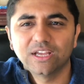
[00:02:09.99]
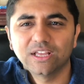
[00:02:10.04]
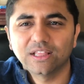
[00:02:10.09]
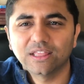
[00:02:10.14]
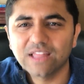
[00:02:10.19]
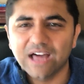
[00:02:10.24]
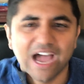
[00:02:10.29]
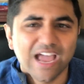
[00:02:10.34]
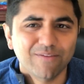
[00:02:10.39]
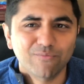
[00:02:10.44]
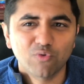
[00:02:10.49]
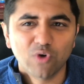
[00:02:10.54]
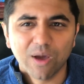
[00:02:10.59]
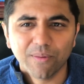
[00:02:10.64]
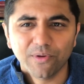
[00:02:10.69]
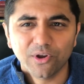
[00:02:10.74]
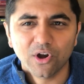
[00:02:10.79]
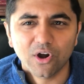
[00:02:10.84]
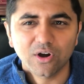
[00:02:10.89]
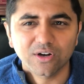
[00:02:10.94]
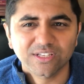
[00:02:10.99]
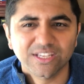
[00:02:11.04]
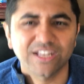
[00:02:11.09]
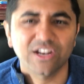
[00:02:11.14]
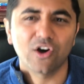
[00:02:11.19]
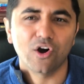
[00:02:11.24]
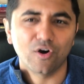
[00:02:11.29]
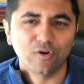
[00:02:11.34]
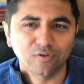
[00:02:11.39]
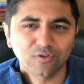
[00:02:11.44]
live webinars
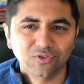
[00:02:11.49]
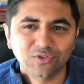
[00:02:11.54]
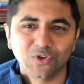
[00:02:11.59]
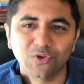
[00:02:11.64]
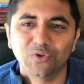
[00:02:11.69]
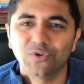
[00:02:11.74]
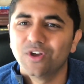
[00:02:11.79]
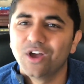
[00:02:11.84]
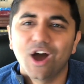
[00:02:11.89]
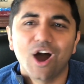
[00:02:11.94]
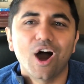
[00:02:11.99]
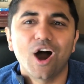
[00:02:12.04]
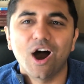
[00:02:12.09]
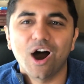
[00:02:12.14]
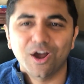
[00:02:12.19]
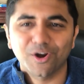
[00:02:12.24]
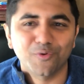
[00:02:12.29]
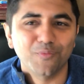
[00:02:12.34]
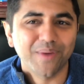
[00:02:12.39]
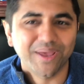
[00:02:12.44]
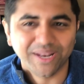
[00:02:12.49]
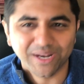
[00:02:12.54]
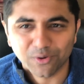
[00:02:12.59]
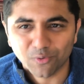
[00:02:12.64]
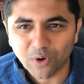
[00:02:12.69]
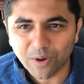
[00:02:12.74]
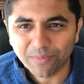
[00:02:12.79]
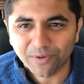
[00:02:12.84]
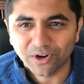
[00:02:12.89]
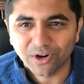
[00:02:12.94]
and also automated
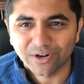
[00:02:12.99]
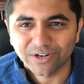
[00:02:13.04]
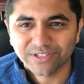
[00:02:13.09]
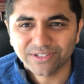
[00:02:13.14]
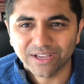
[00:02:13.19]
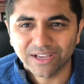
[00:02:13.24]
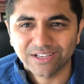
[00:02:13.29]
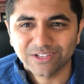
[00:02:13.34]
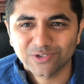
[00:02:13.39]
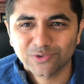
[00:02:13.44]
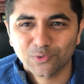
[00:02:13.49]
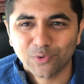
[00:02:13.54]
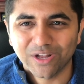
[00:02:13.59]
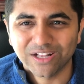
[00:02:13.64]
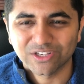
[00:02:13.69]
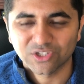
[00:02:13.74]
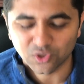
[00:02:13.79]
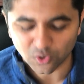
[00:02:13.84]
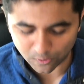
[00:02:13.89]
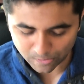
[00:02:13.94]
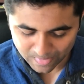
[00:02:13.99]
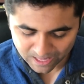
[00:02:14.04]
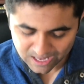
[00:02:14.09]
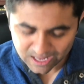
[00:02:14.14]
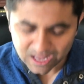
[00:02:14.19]
webinars as well. So